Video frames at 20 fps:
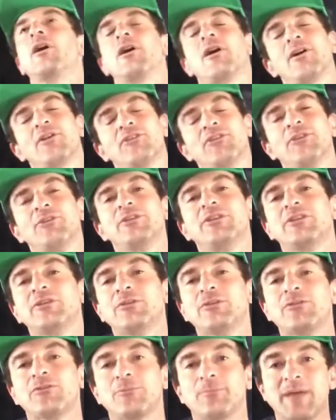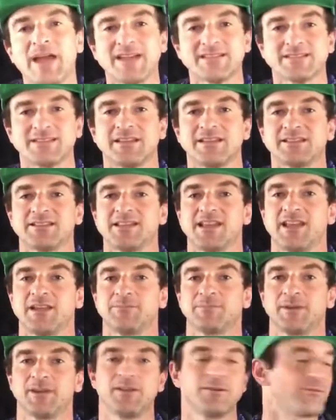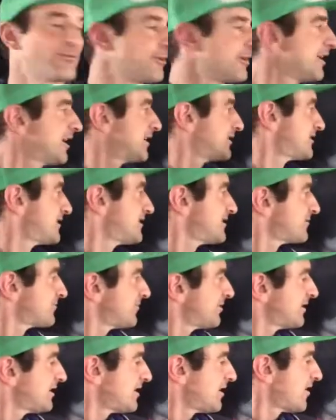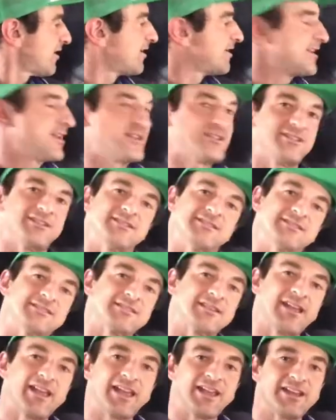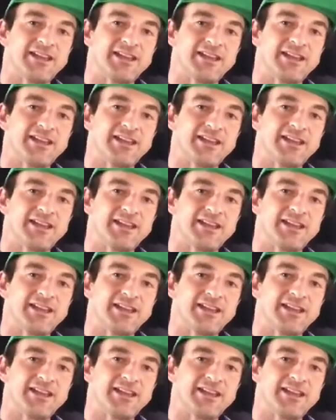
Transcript: also use masking tape in order to get these really hard edges, and I